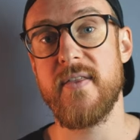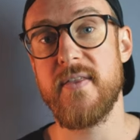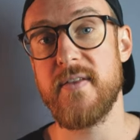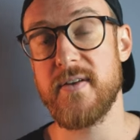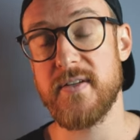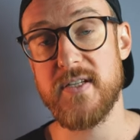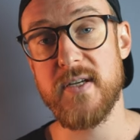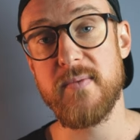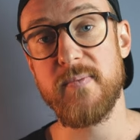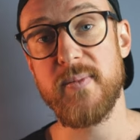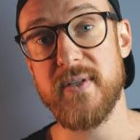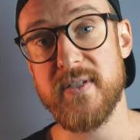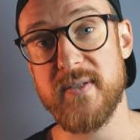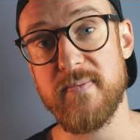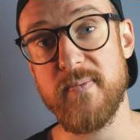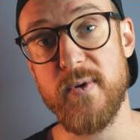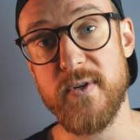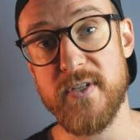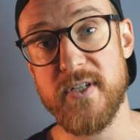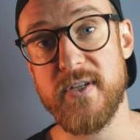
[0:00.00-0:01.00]
The
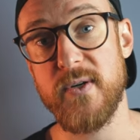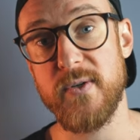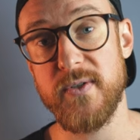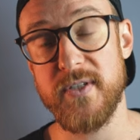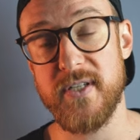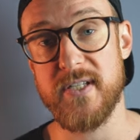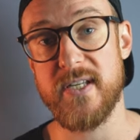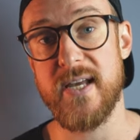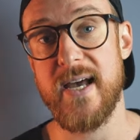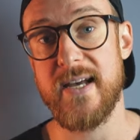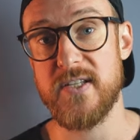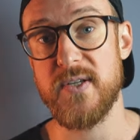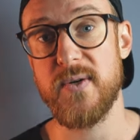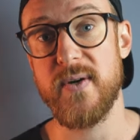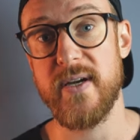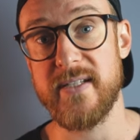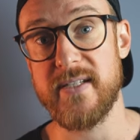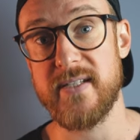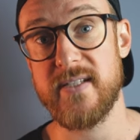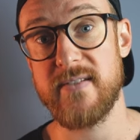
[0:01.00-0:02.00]
simplest Morse code is
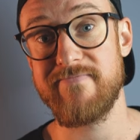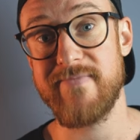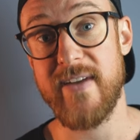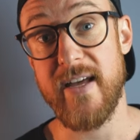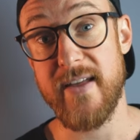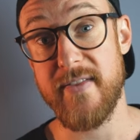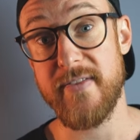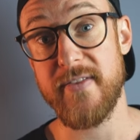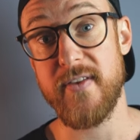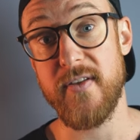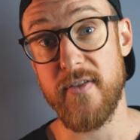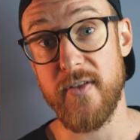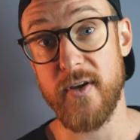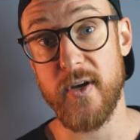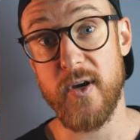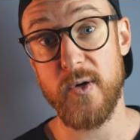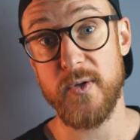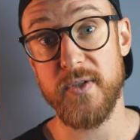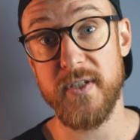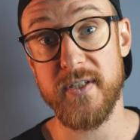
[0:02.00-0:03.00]
SOS, and the
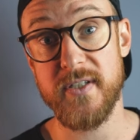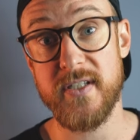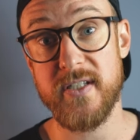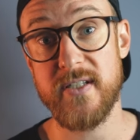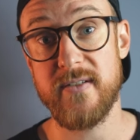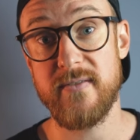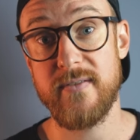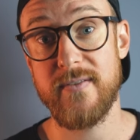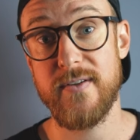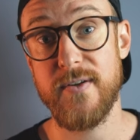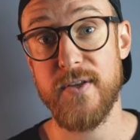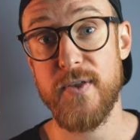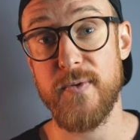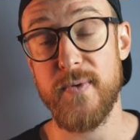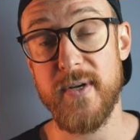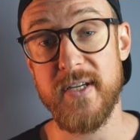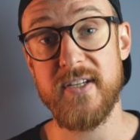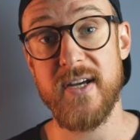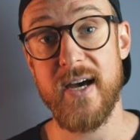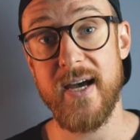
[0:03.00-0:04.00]
code is
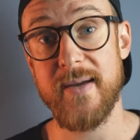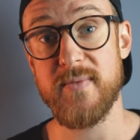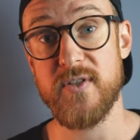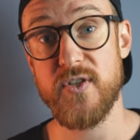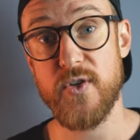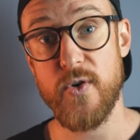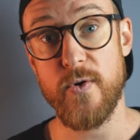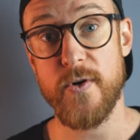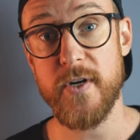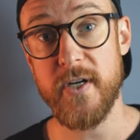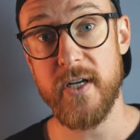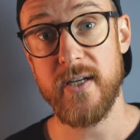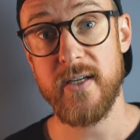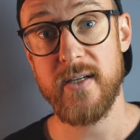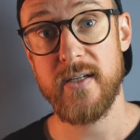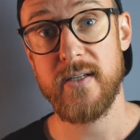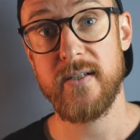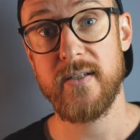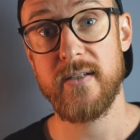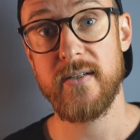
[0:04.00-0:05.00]
3 times short,
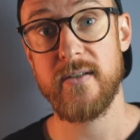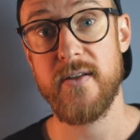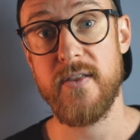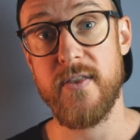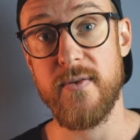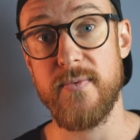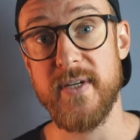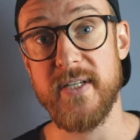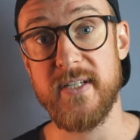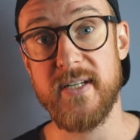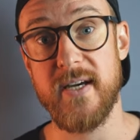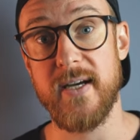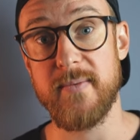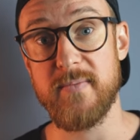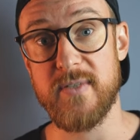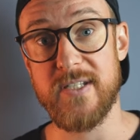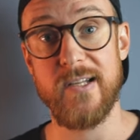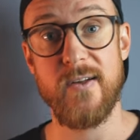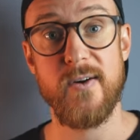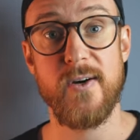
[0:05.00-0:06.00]
3
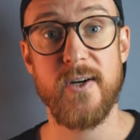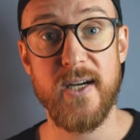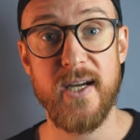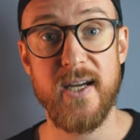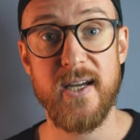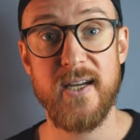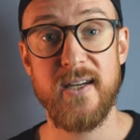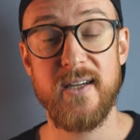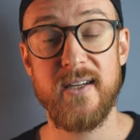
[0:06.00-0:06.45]
times long,